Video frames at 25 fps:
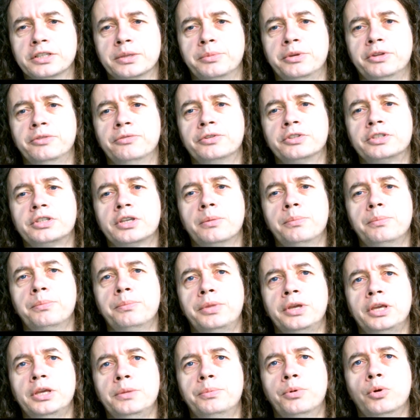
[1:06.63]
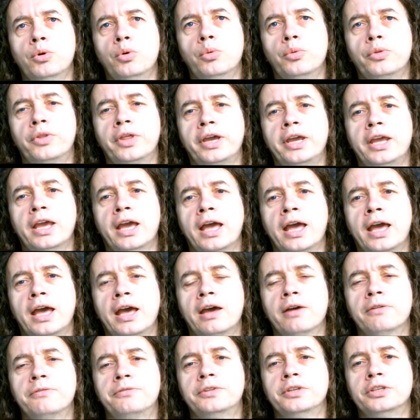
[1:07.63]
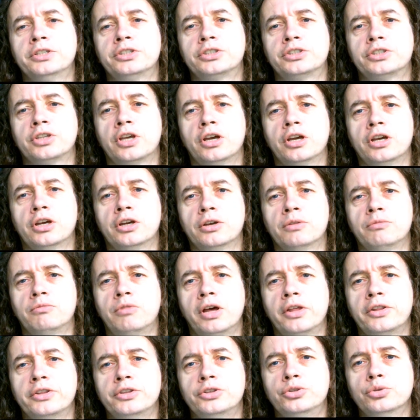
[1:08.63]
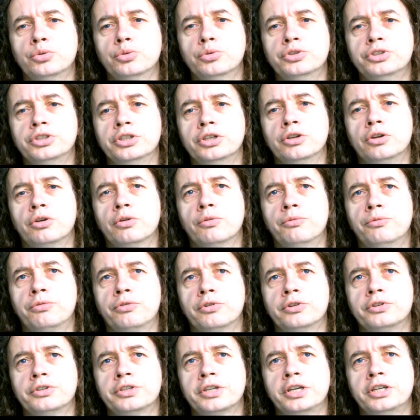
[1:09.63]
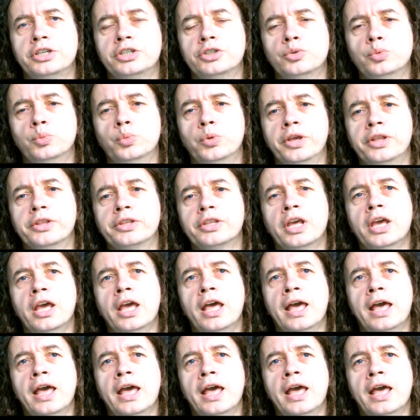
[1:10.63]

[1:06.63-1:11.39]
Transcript: I mean, for some people, they have this uh, rather daunting confrontation with